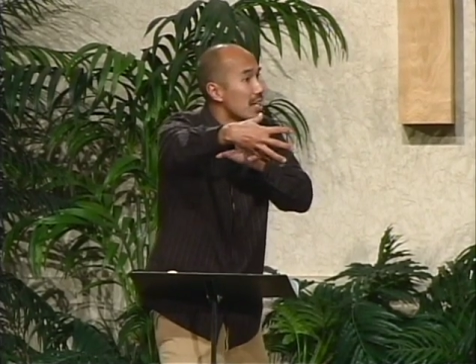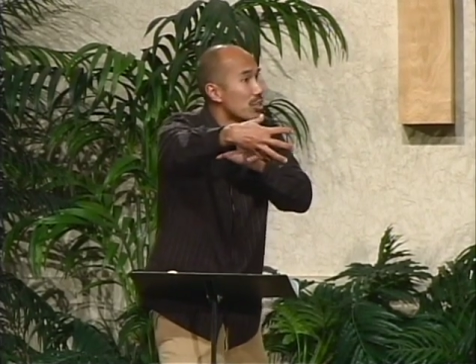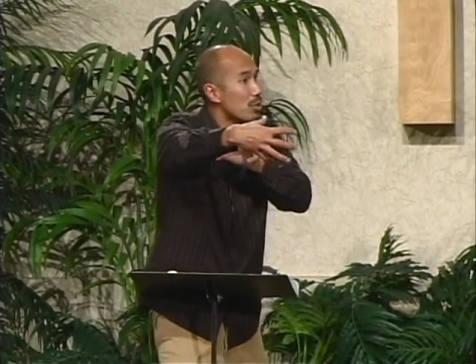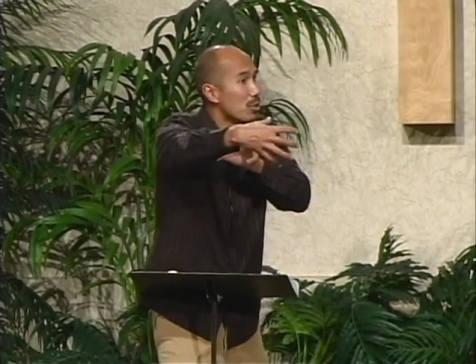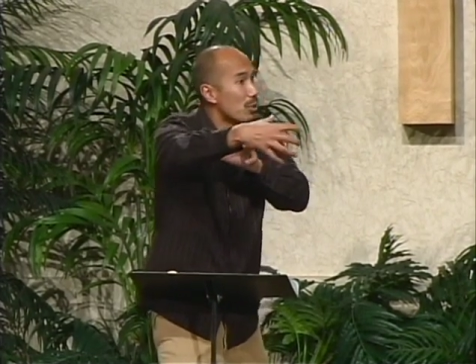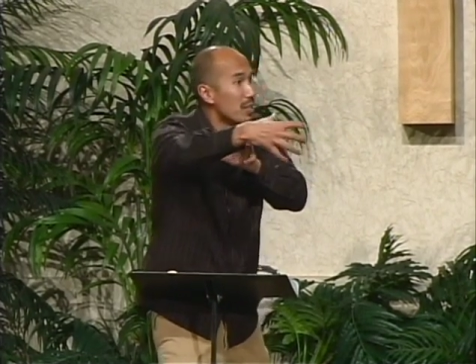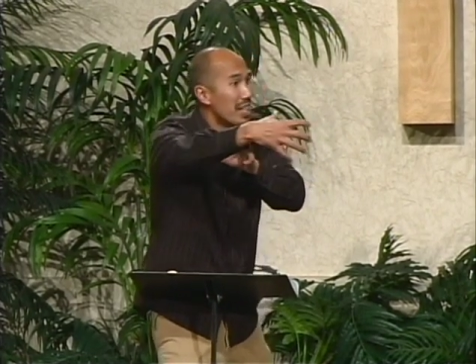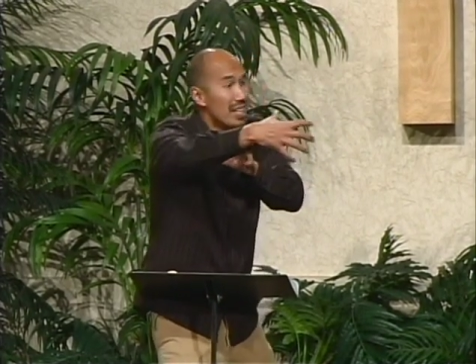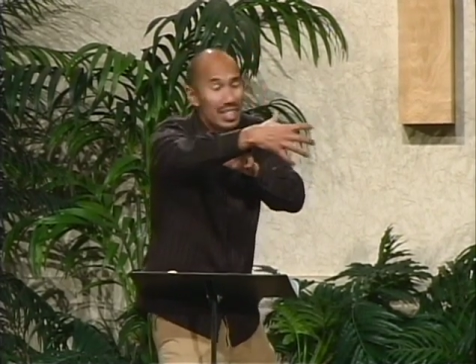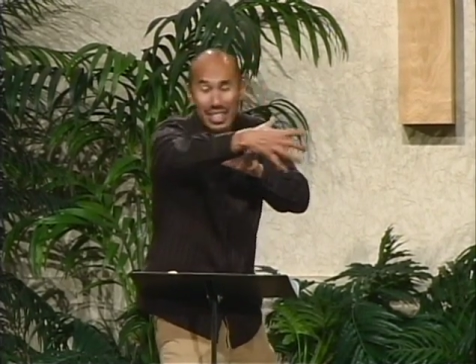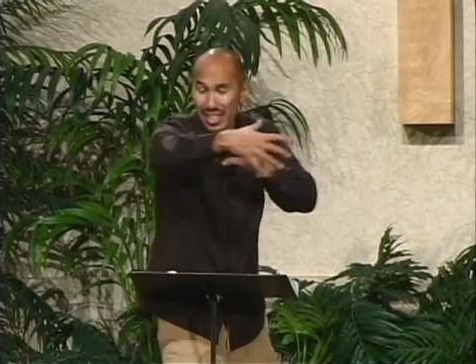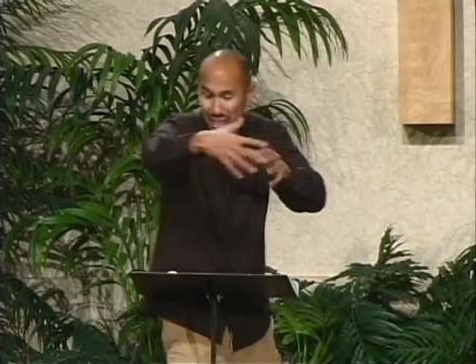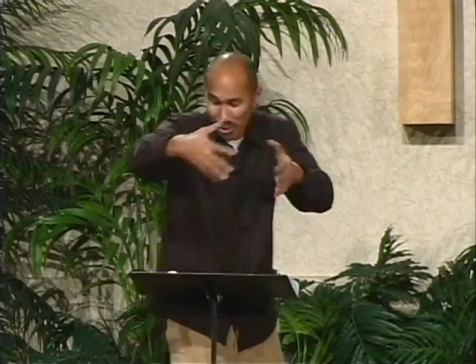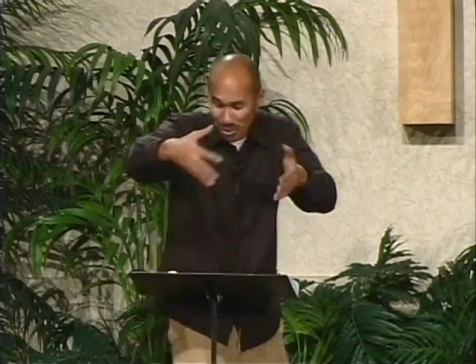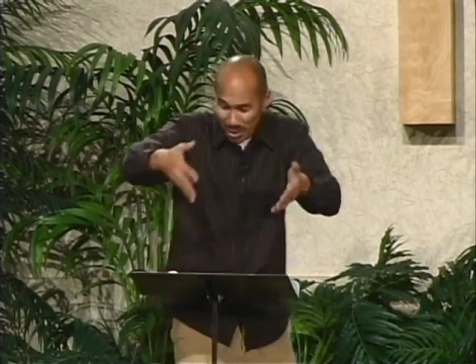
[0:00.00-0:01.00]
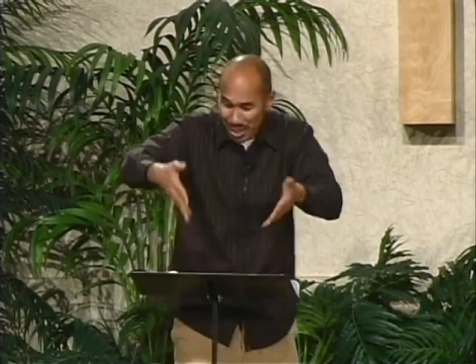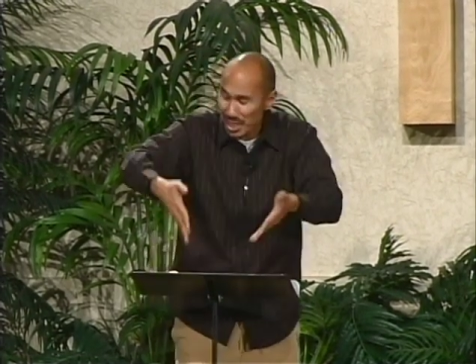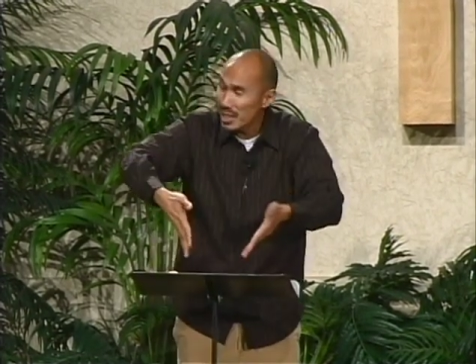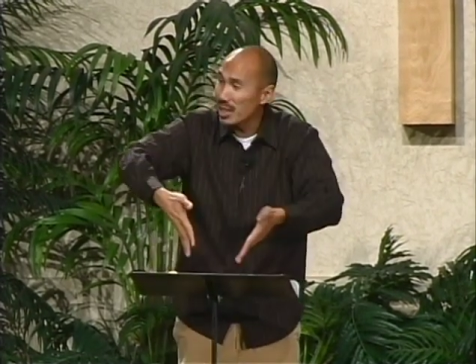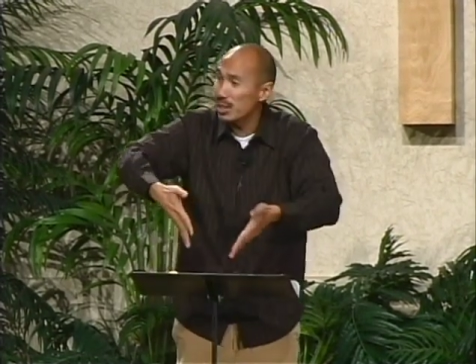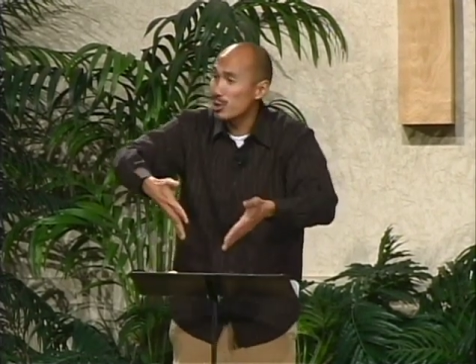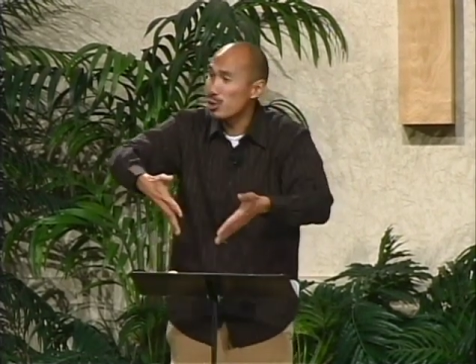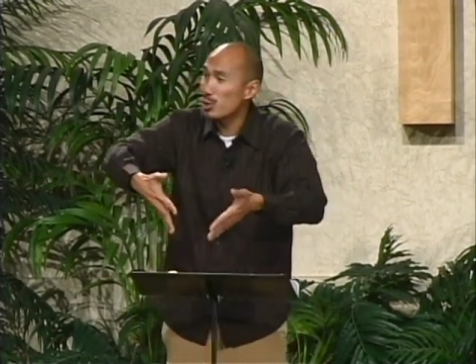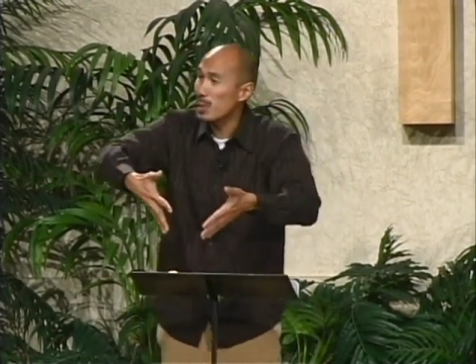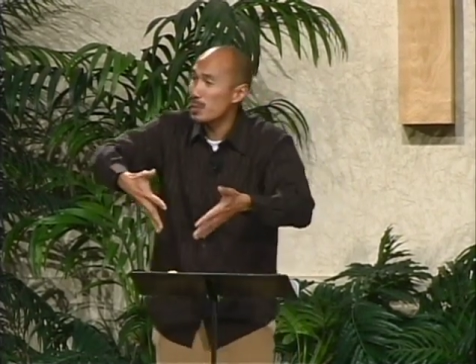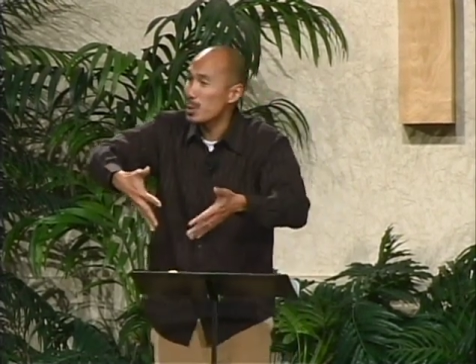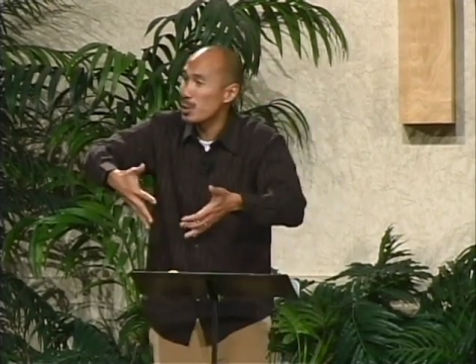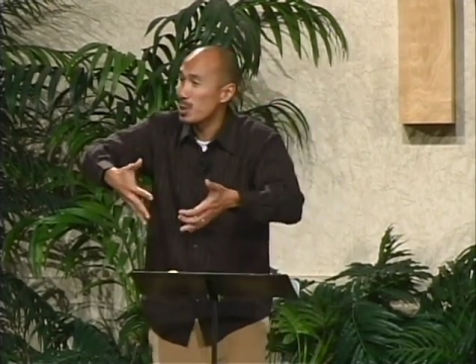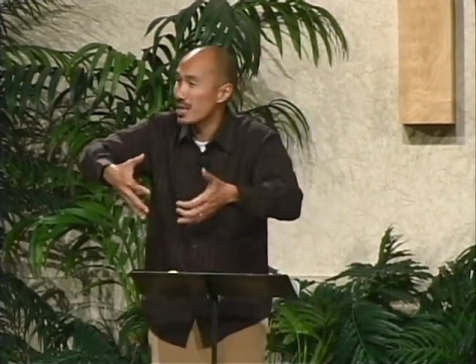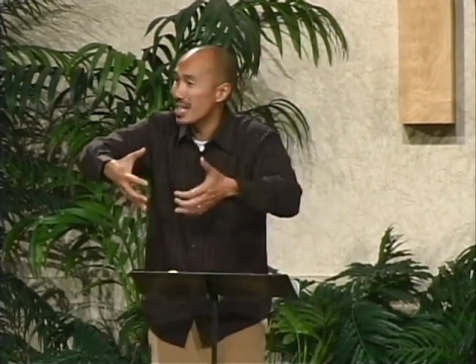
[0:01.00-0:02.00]
And so they, you know, just like the
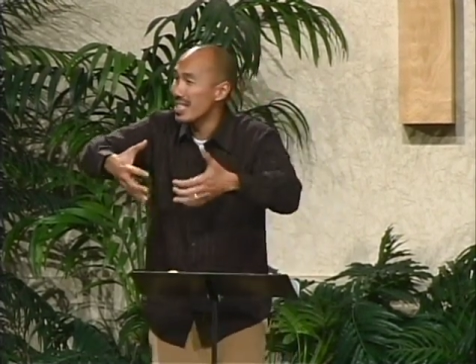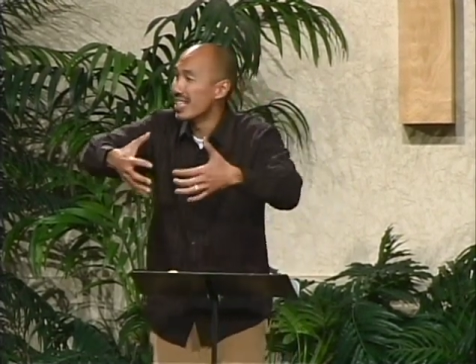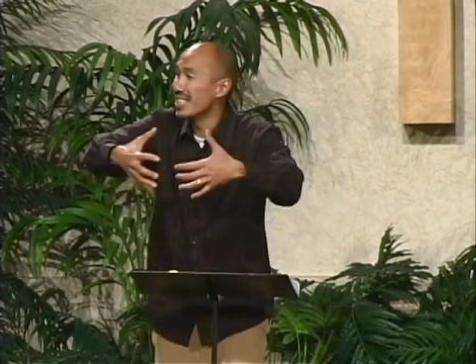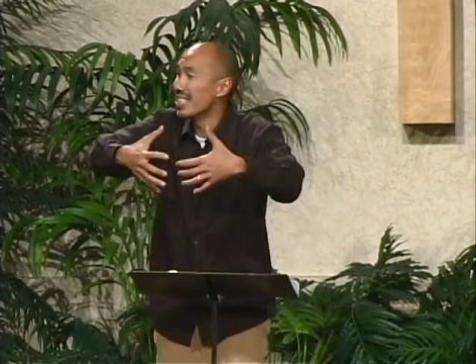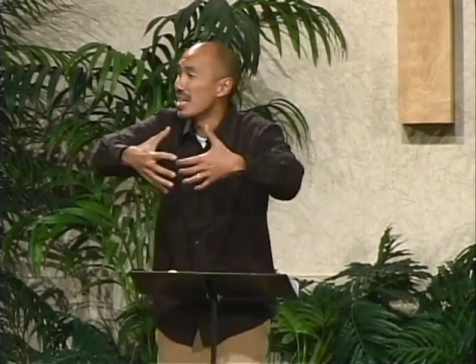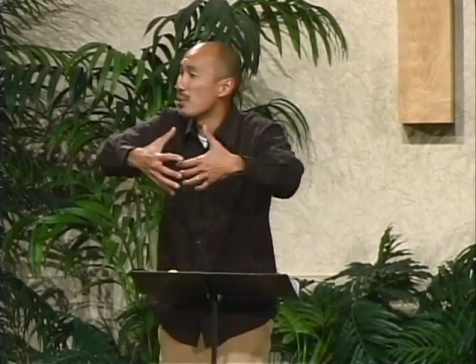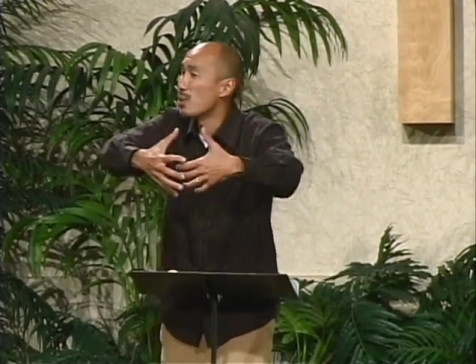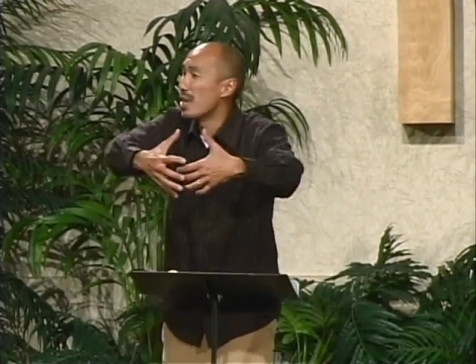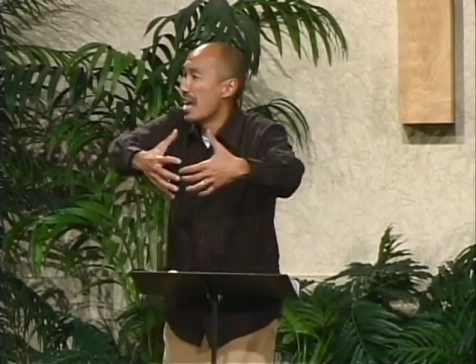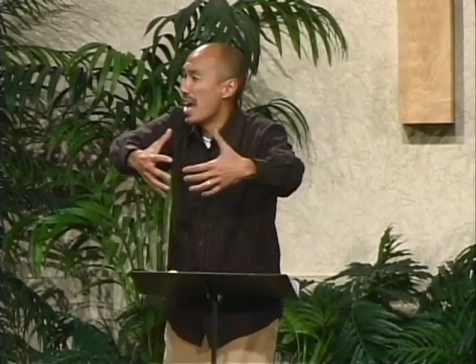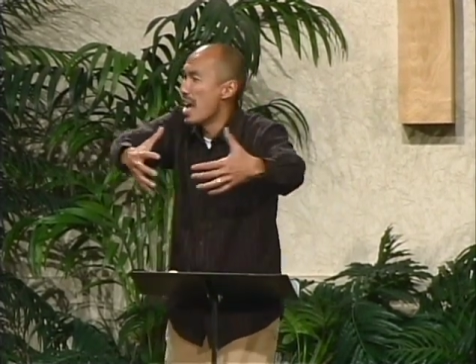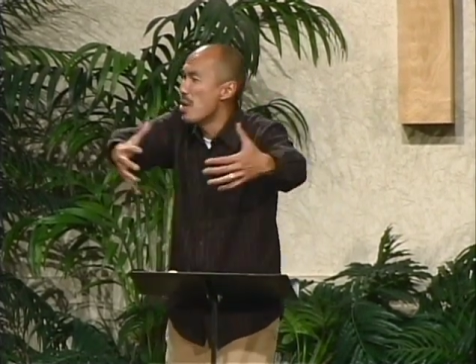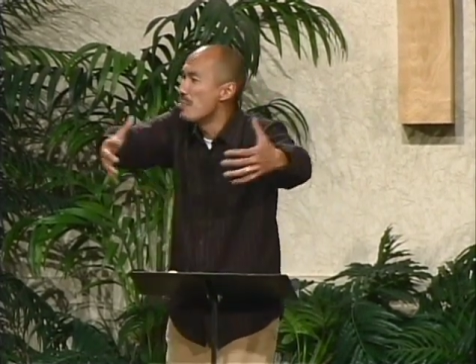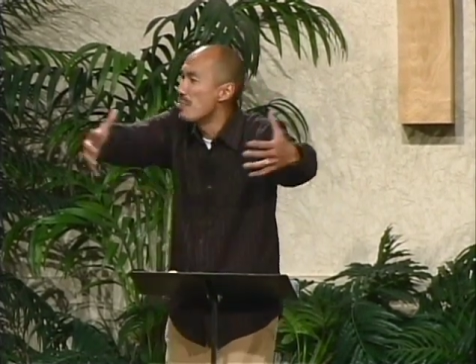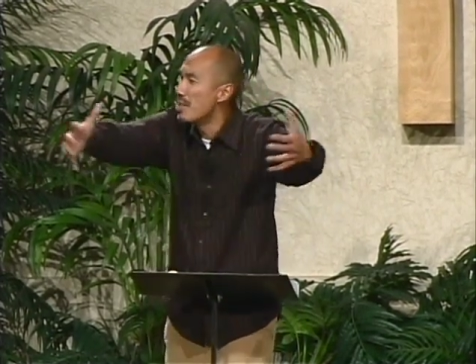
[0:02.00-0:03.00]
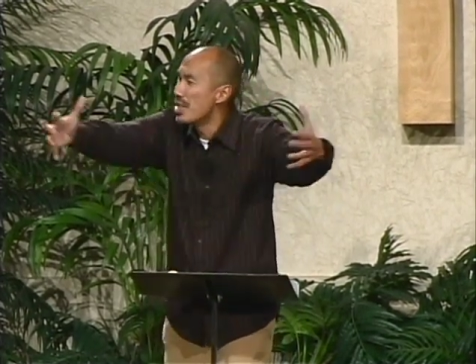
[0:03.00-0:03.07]
scripture said that they would hem